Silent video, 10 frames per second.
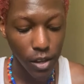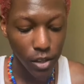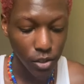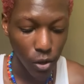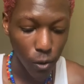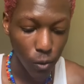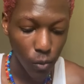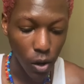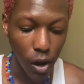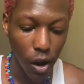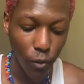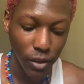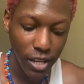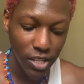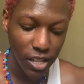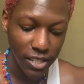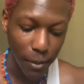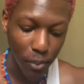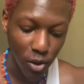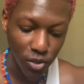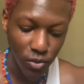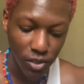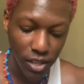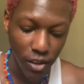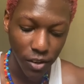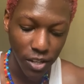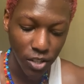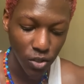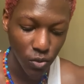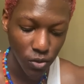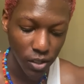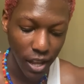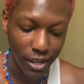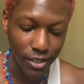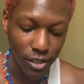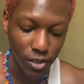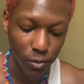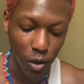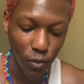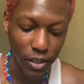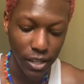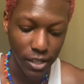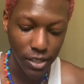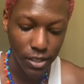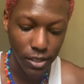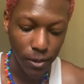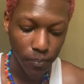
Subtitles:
So a religion is a personal set or institutionalized system of religious